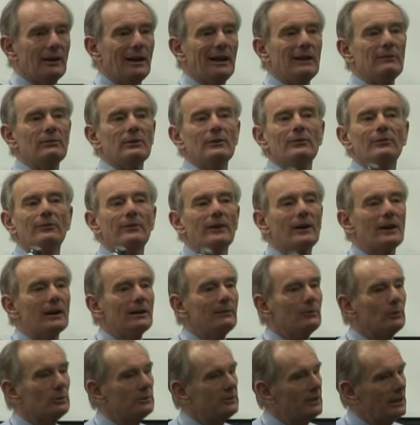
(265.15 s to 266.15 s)
every
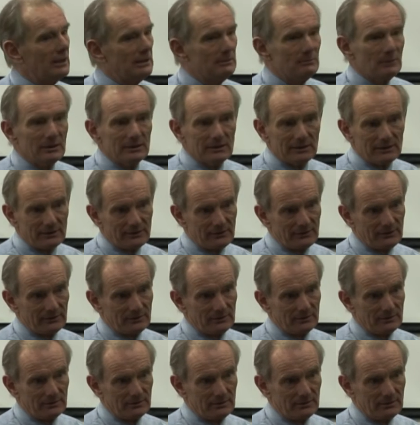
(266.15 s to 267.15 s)
5 or 10 minutes.